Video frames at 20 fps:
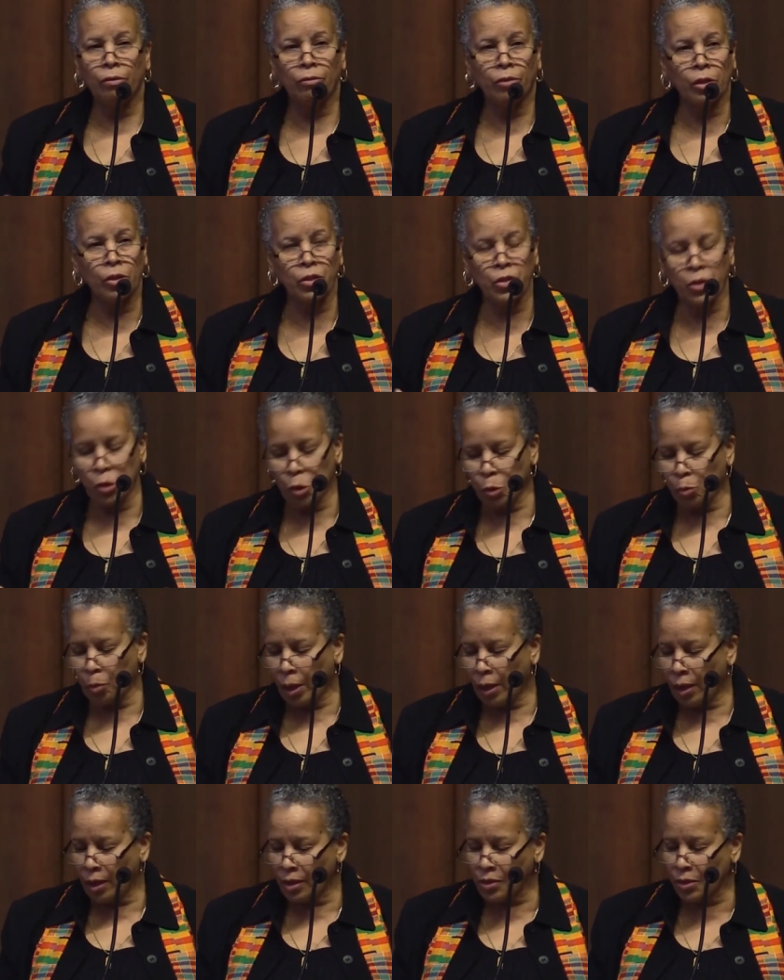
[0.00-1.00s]
versus
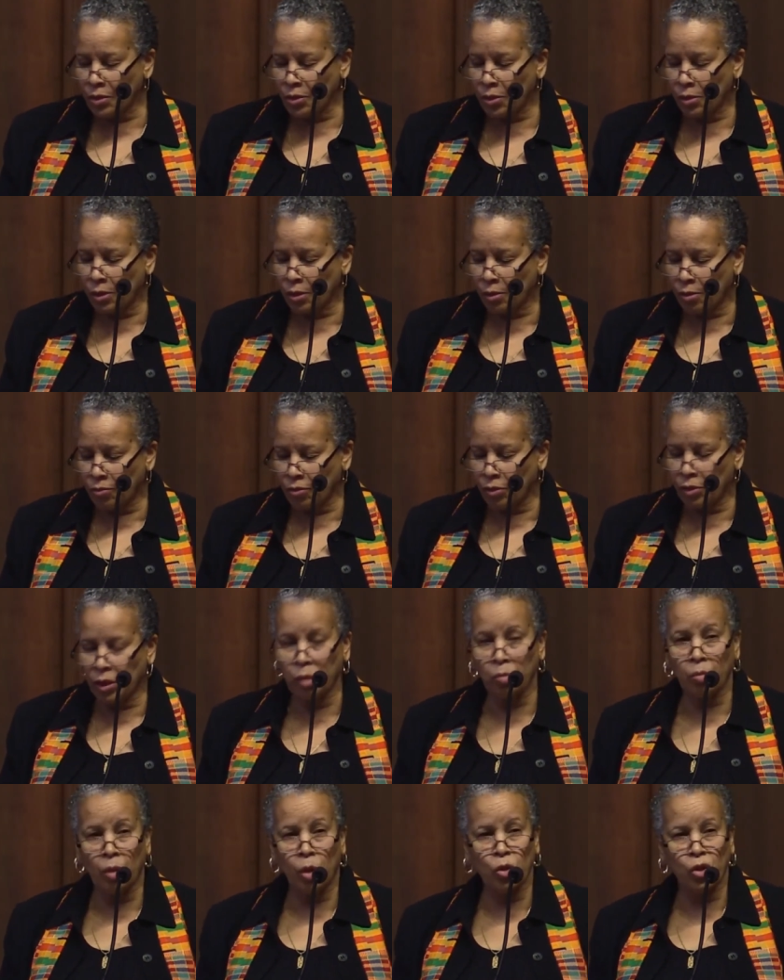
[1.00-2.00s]
positive
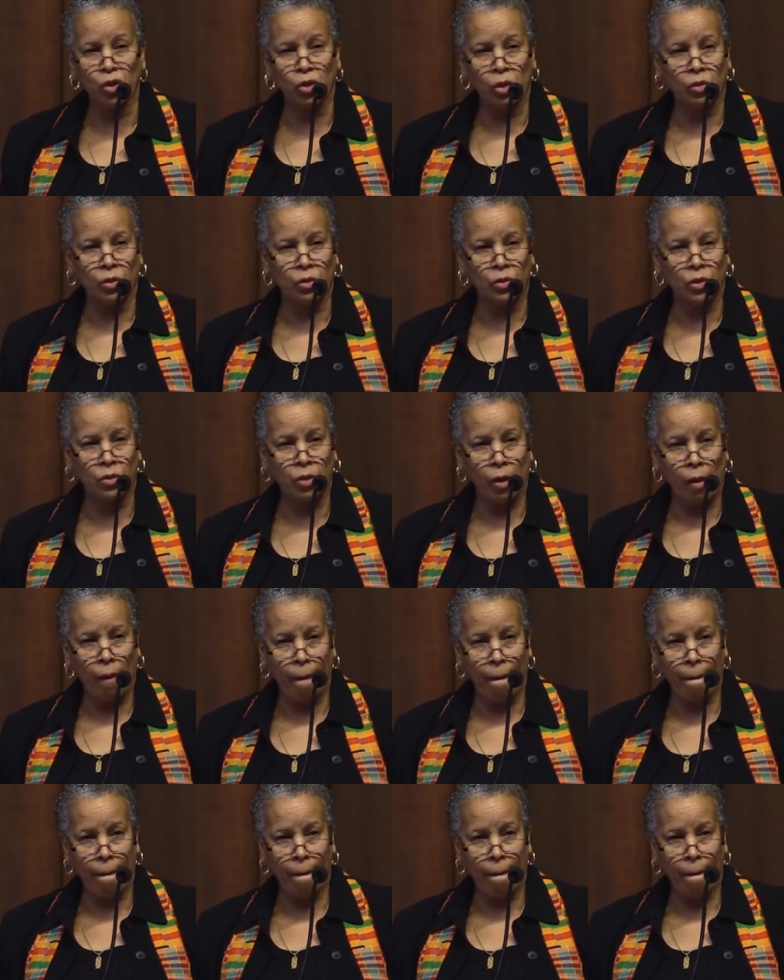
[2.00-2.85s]
emotions?